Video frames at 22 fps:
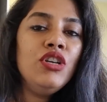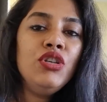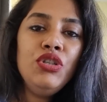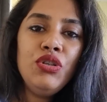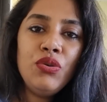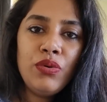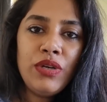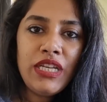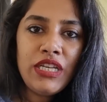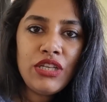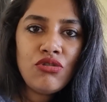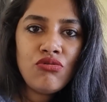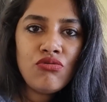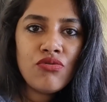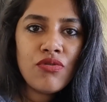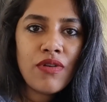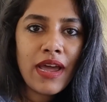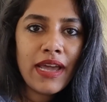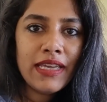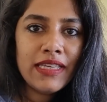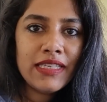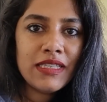you need to
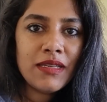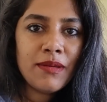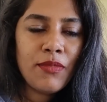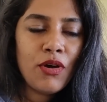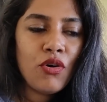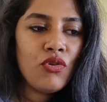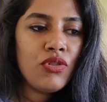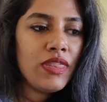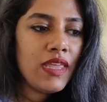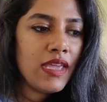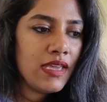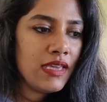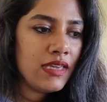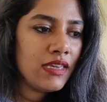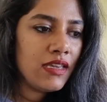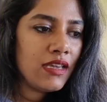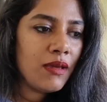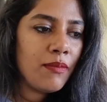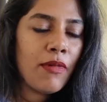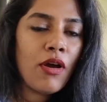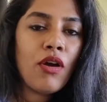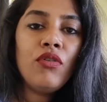rise about
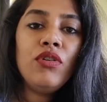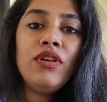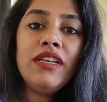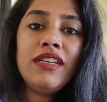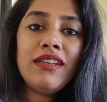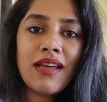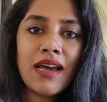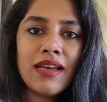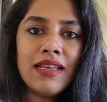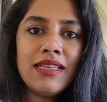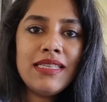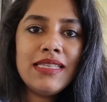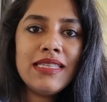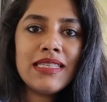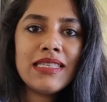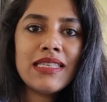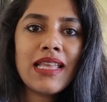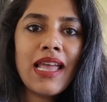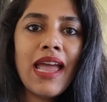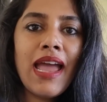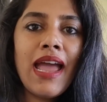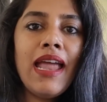thinking about tasks
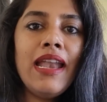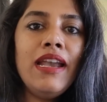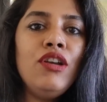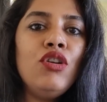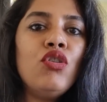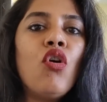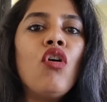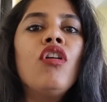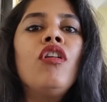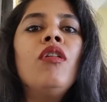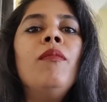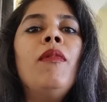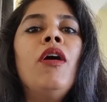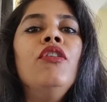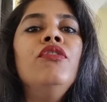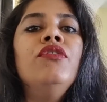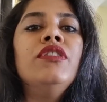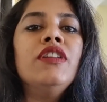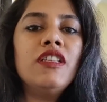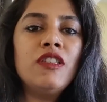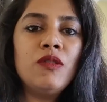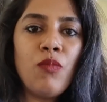and talk
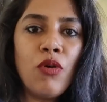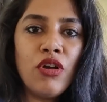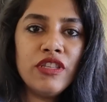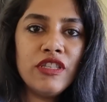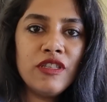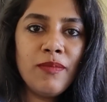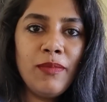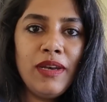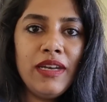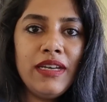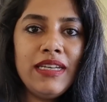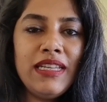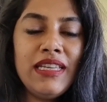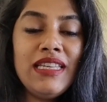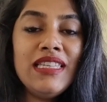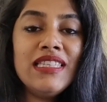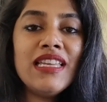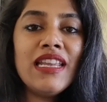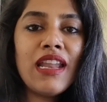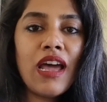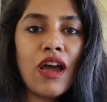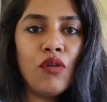about
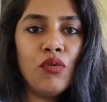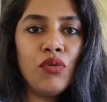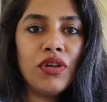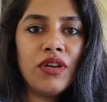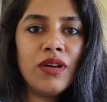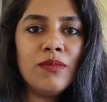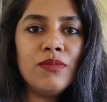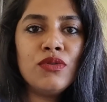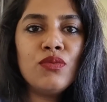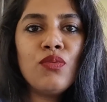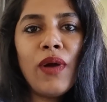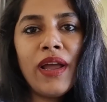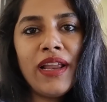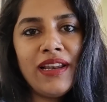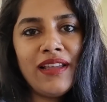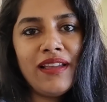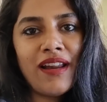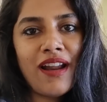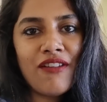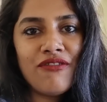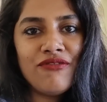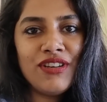responsibilities and outcomes while
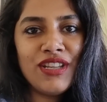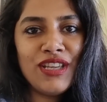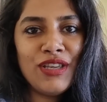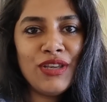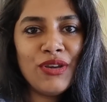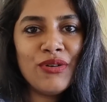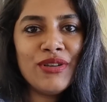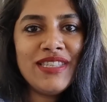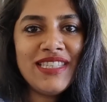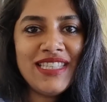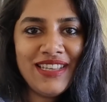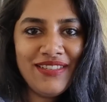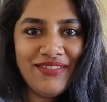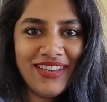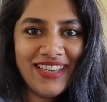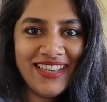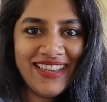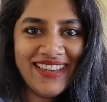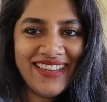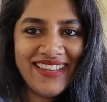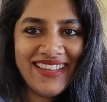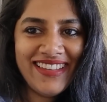crafting your CV.
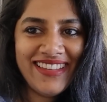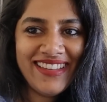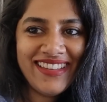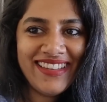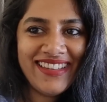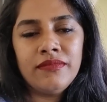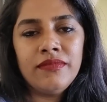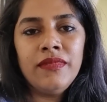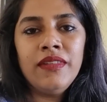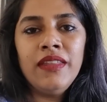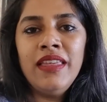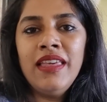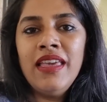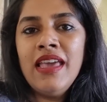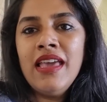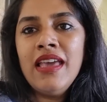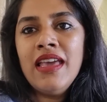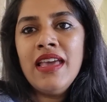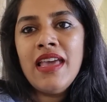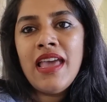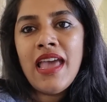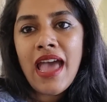
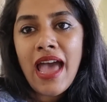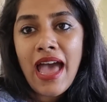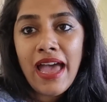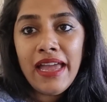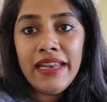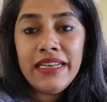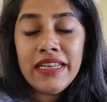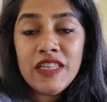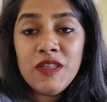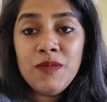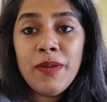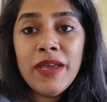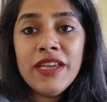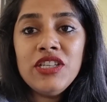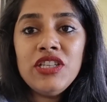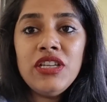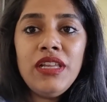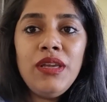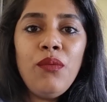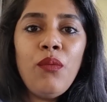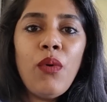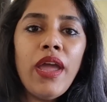And
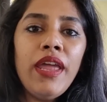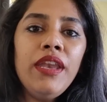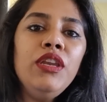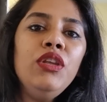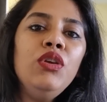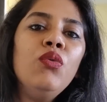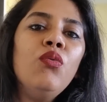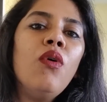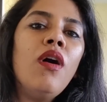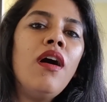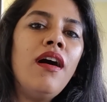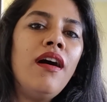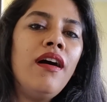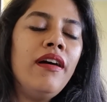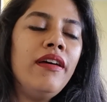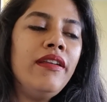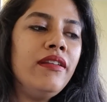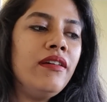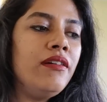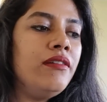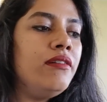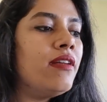especially when you
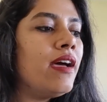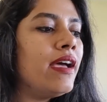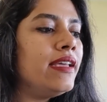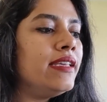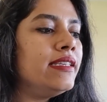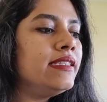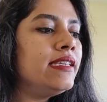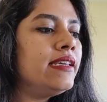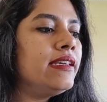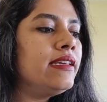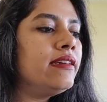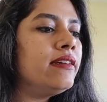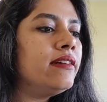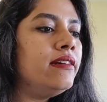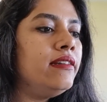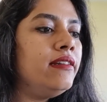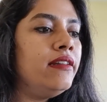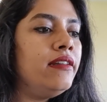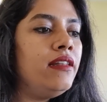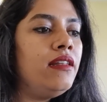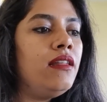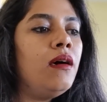are rising a
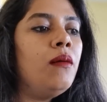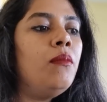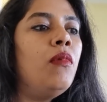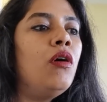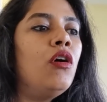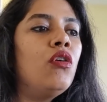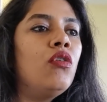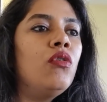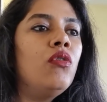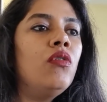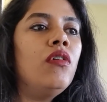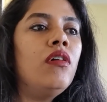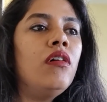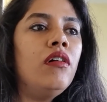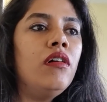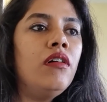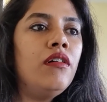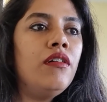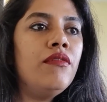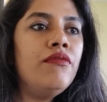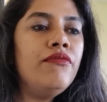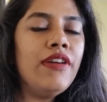little above
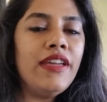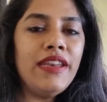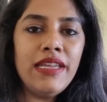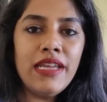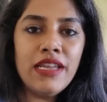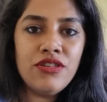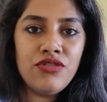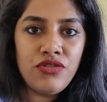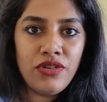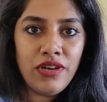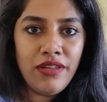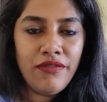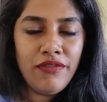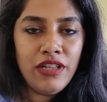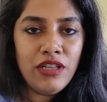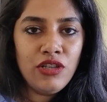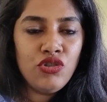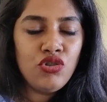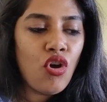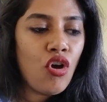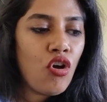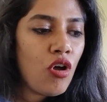a very entry level
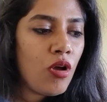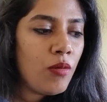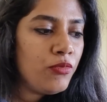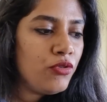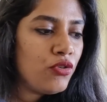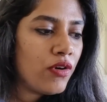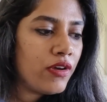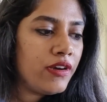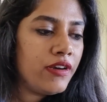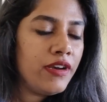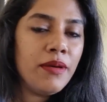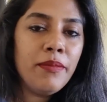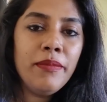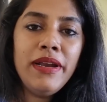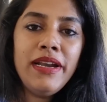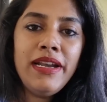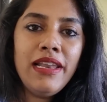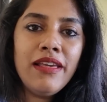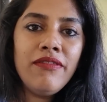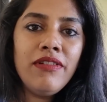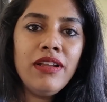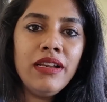job, you are in a
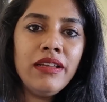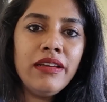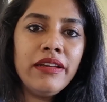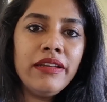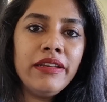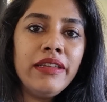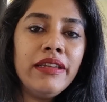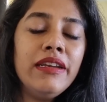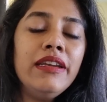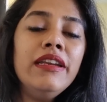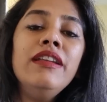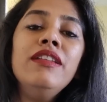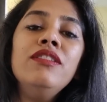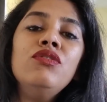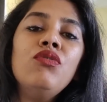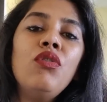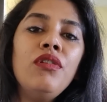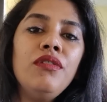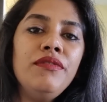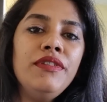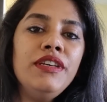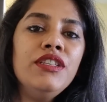mid level career, it is
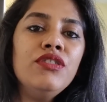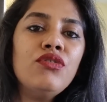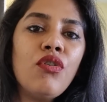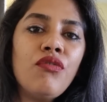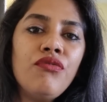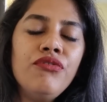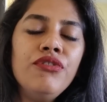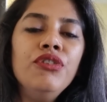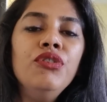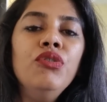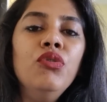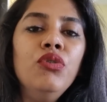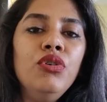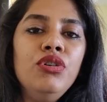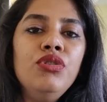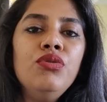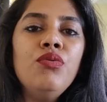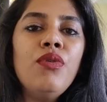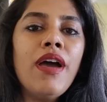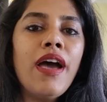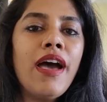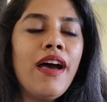always often good
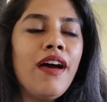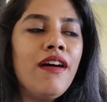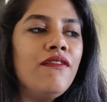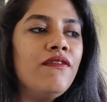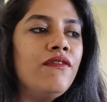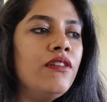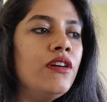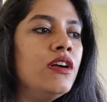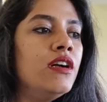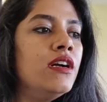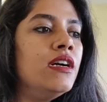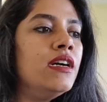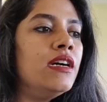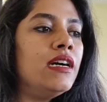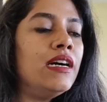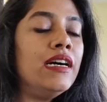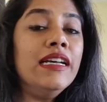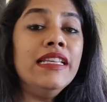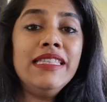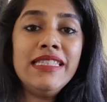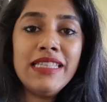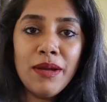to have
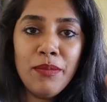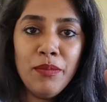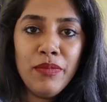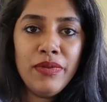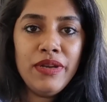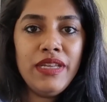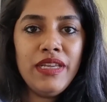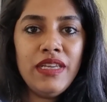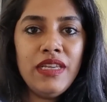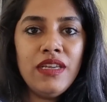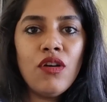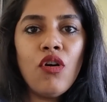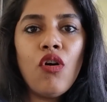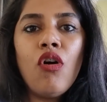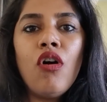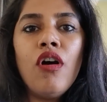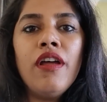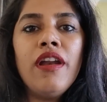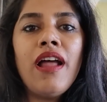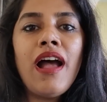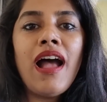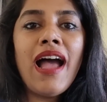a summary
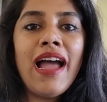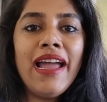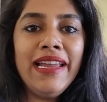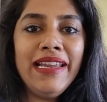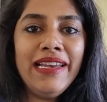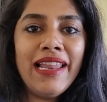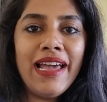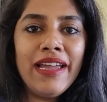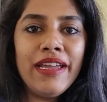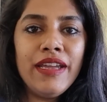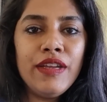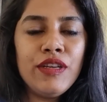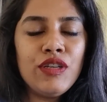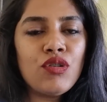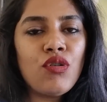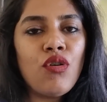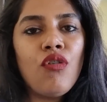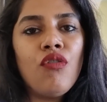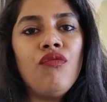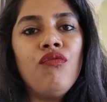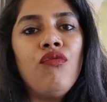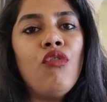or highlight
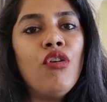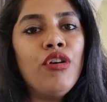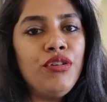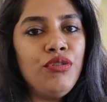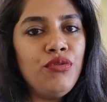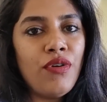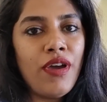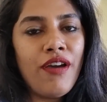of what you